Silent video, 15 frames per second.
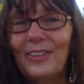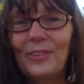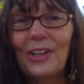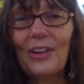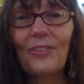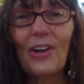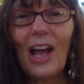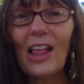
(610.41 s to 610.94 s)

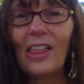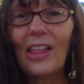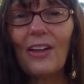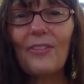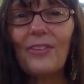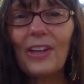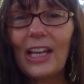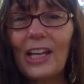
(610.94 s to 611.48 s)
whatever. I love
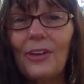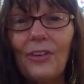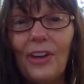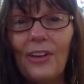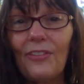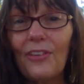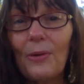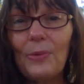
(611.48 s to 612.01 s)
hearing
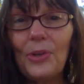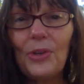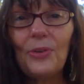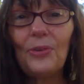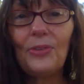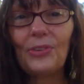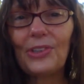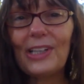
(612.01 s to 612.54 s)
from
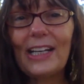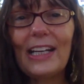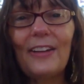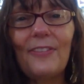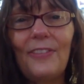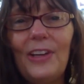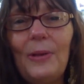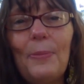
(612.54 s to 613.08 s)
you or getting
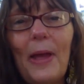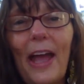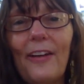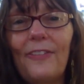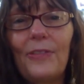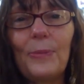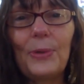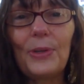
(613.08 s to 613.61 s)
feedback
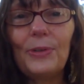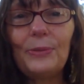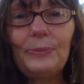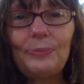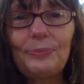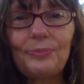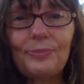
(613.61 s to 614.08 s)
from you.